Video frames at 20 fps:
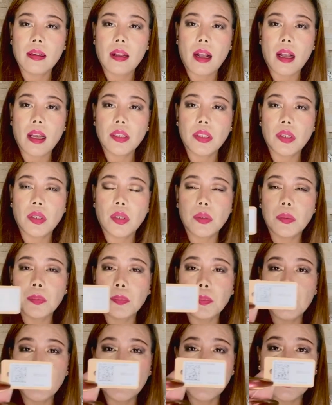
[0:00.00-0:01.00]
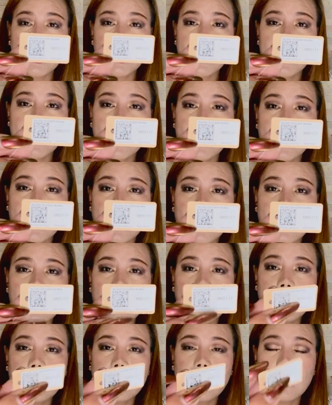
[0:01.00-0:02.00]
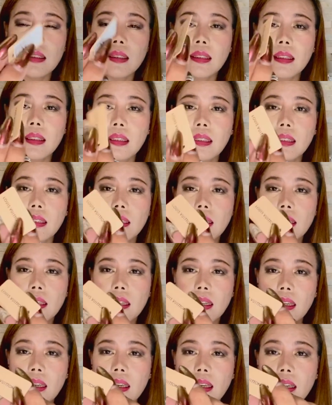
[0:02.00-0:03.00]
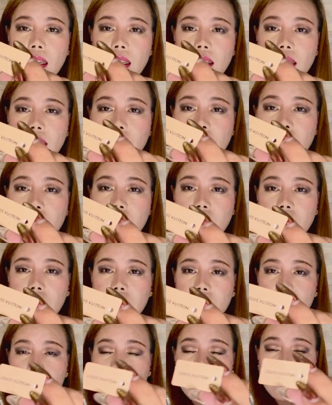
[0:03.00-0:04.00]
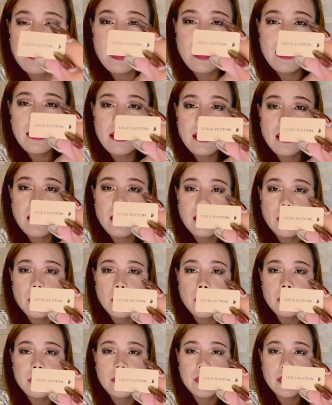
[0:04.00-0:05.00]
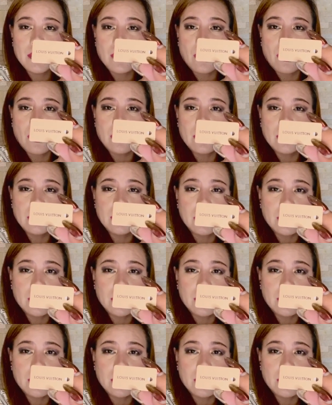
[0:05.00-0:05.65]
I hope you can see it, and it says here Louis Vuitton.